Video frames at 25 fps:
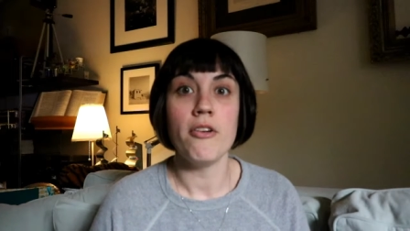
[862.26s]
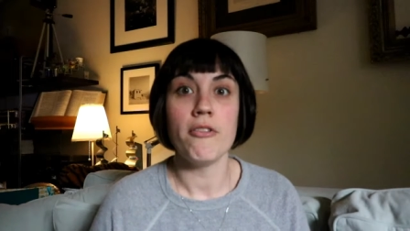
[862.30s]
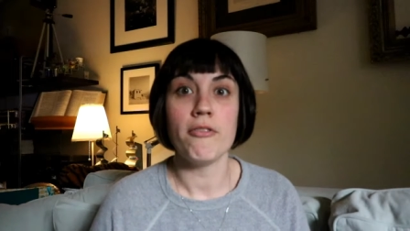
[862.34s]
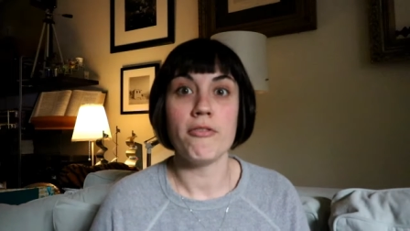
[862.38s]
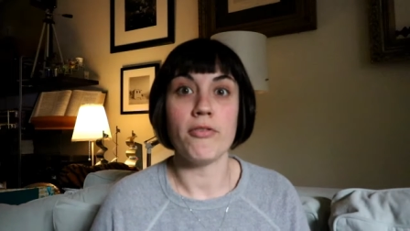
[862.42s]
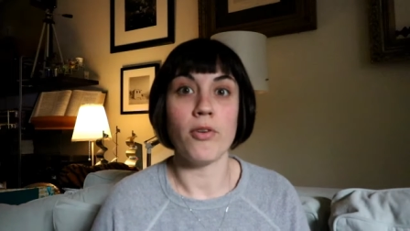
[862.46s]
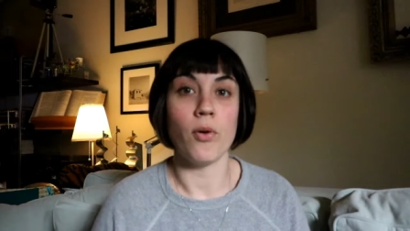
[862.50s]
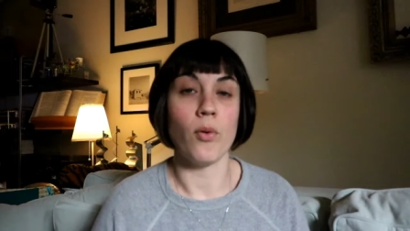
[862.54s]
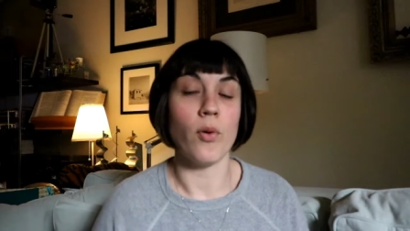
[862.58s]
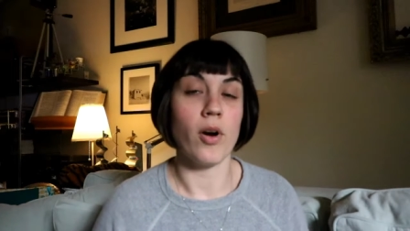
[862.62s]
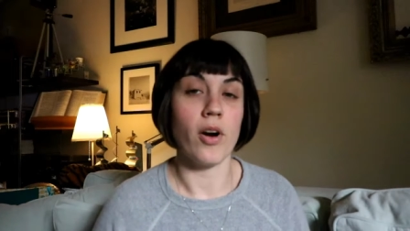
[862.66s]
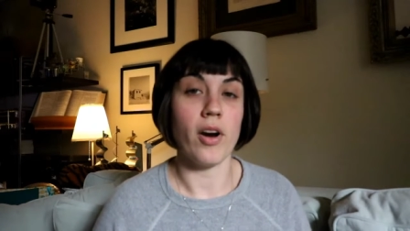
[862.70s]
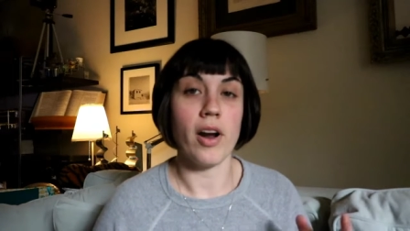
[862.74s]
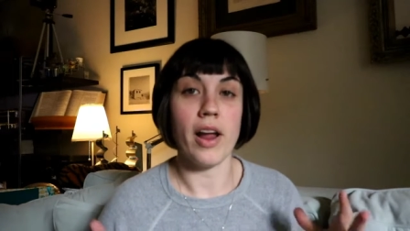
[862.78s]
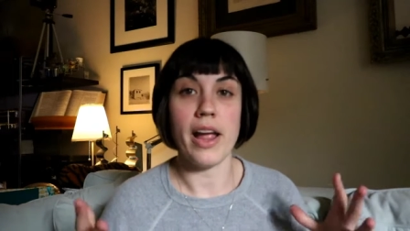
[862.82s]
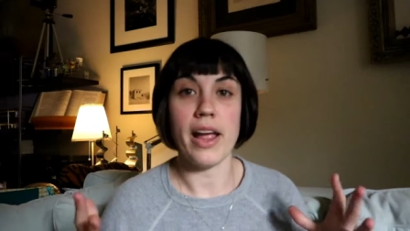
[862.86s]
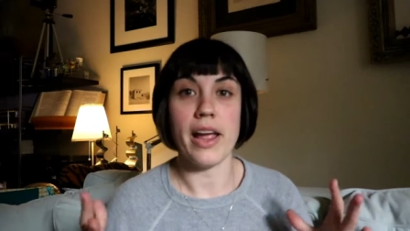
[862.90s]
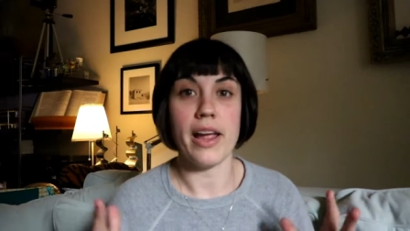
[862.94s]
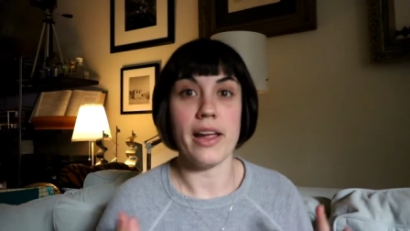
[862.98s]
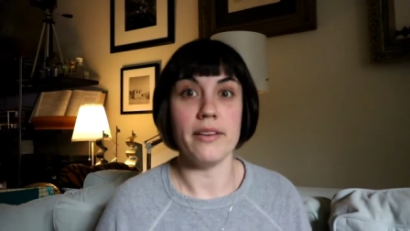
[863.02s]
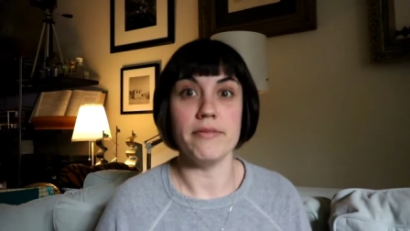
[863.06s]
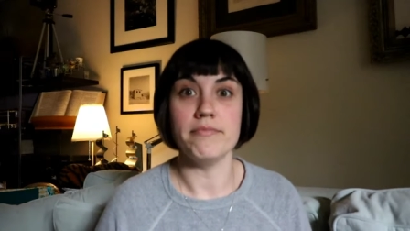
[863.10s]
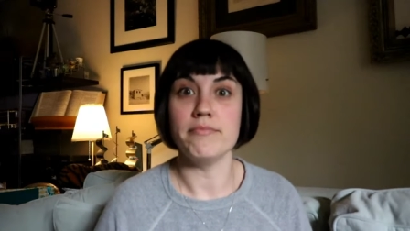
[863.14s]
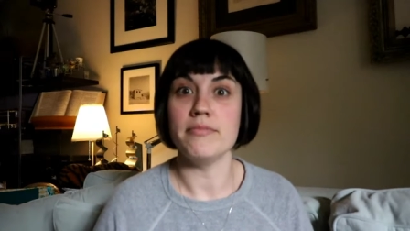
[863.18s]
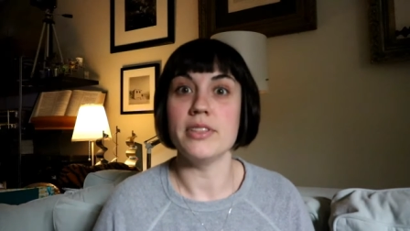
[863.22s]
for
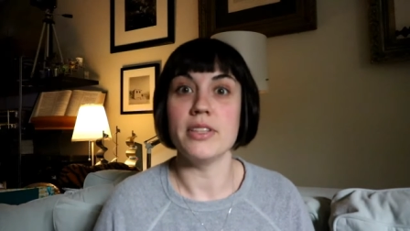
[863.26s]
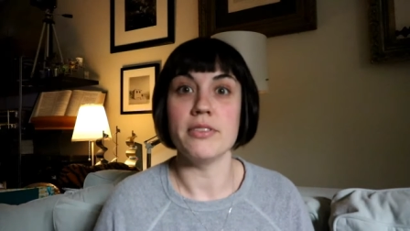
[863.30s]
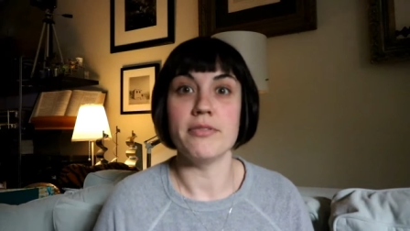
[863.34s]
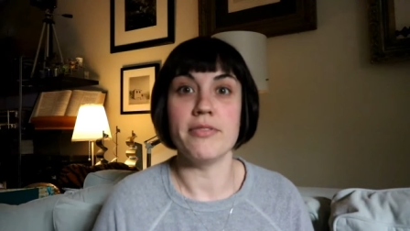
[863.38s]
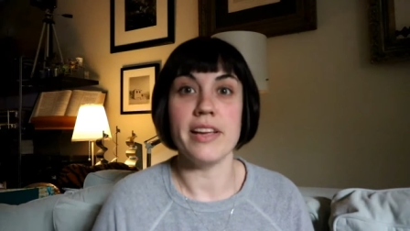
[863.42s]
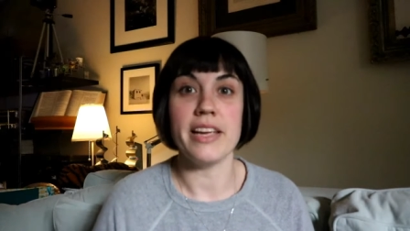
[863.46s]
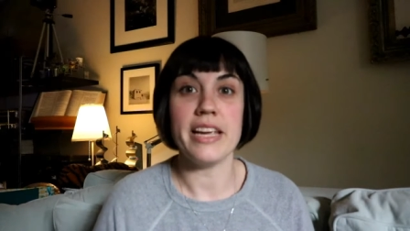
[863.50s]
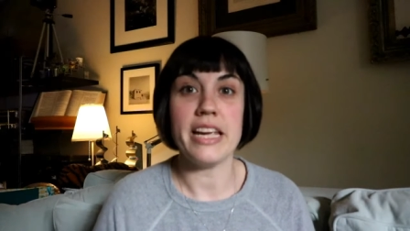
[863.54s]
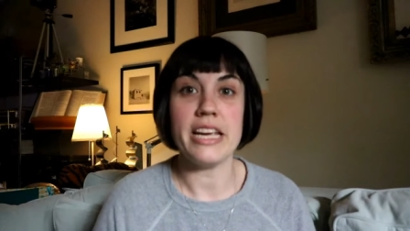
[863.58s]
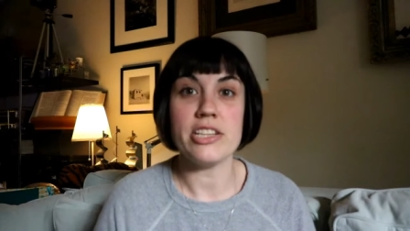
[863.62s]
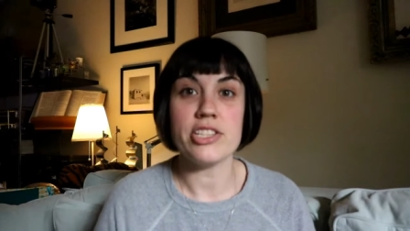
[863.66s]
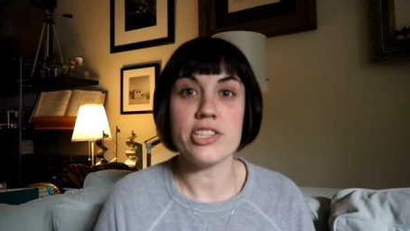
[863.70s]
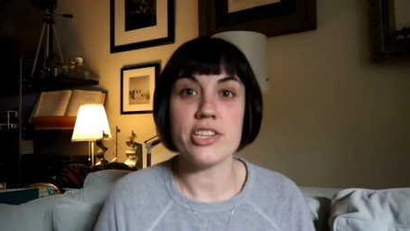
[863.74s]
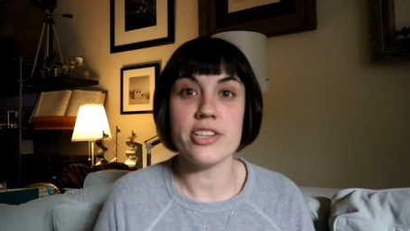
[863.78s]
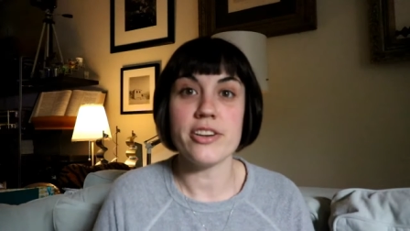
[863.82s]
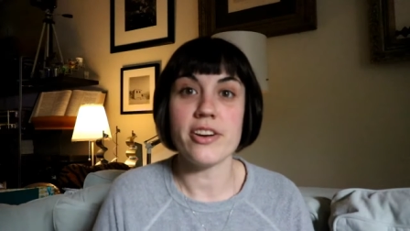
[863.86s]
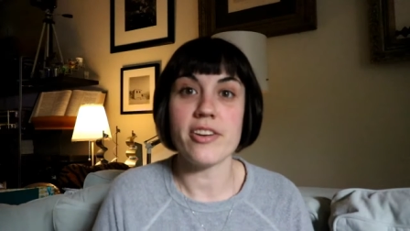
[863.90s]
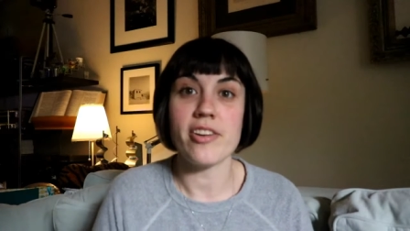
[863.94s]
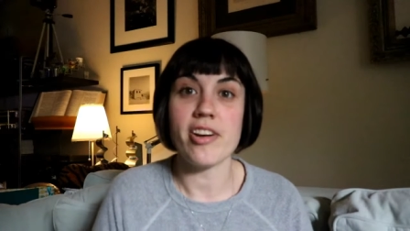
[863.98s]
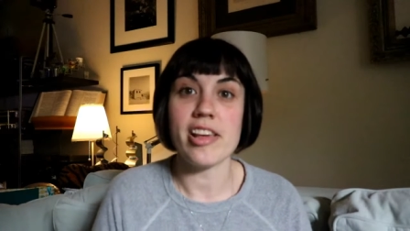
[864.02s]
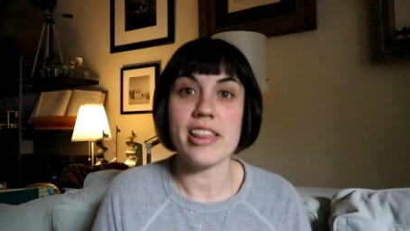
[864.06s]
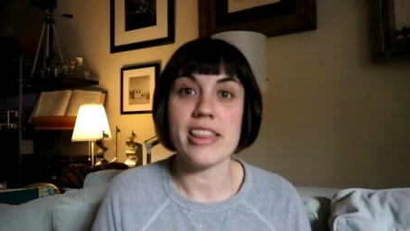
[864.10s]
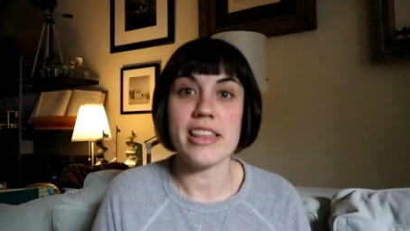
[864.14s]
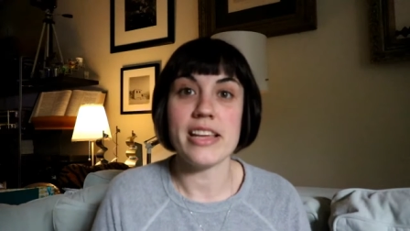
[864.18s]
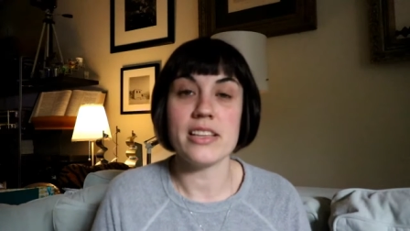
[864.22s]
a vacation or
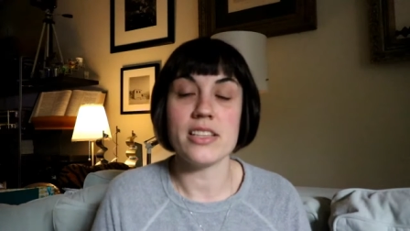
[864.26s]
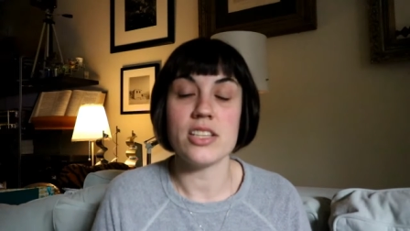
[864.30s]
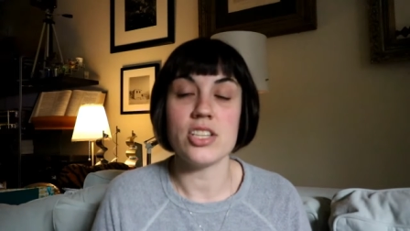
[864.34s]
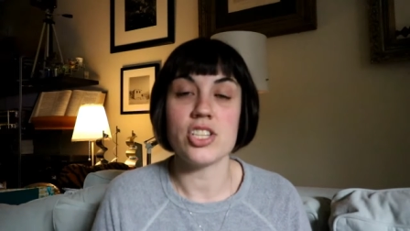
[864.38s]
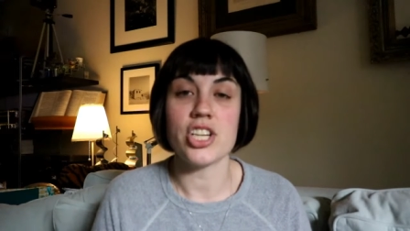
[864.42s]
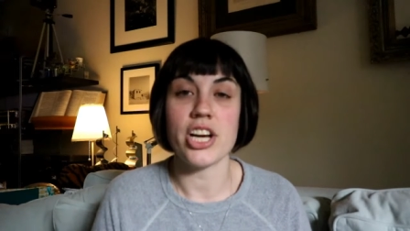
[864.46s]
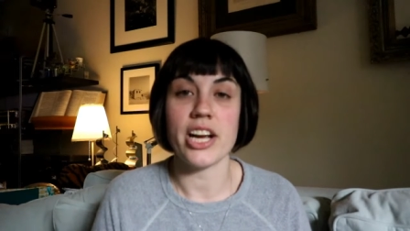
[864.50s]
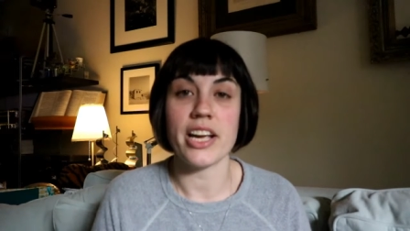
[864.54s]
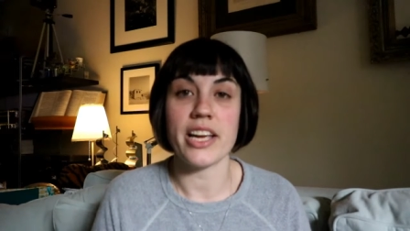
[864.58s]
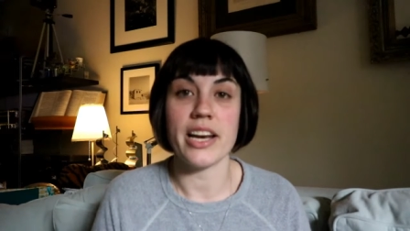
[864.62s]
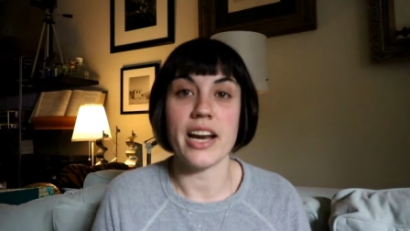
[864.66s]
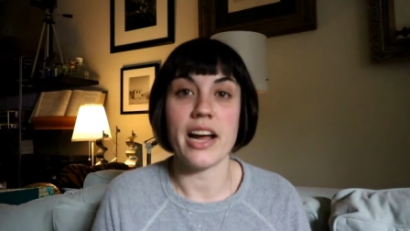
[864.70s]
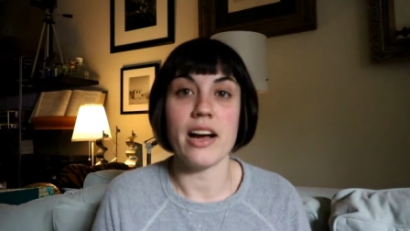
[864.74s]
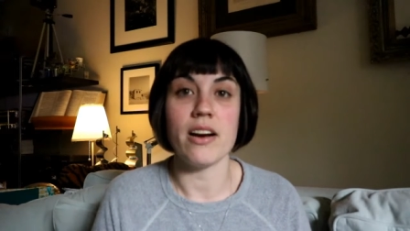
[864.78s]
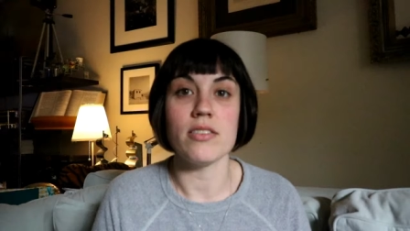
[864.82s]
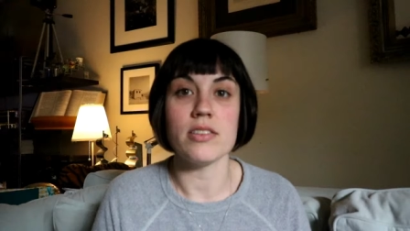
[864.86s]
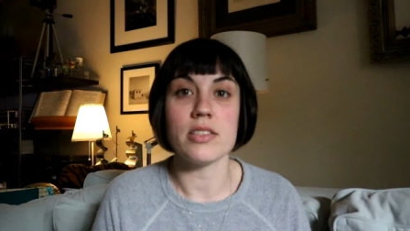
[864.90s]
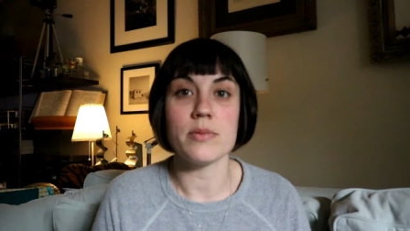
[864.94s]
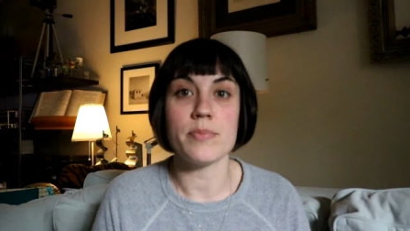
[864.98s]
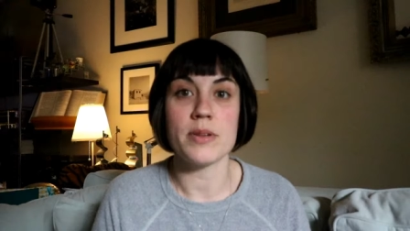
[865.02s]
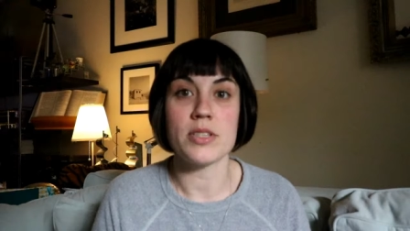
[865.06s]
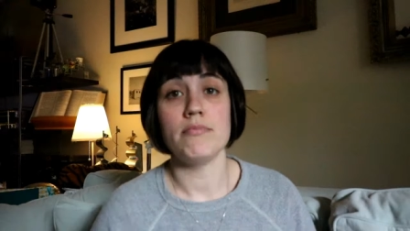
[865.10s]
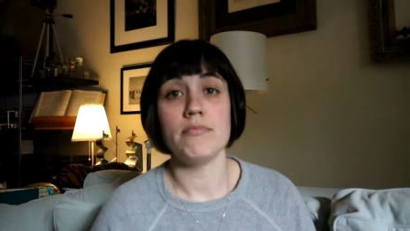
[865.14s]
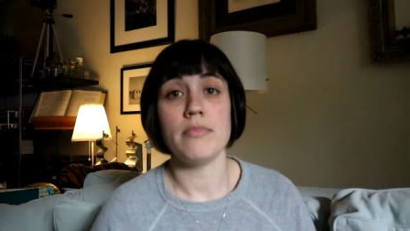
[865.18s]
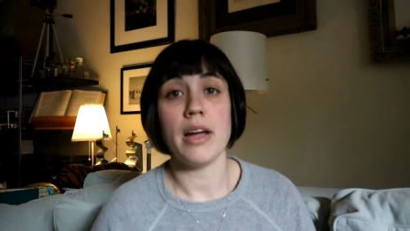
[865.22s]
anything, to check it out.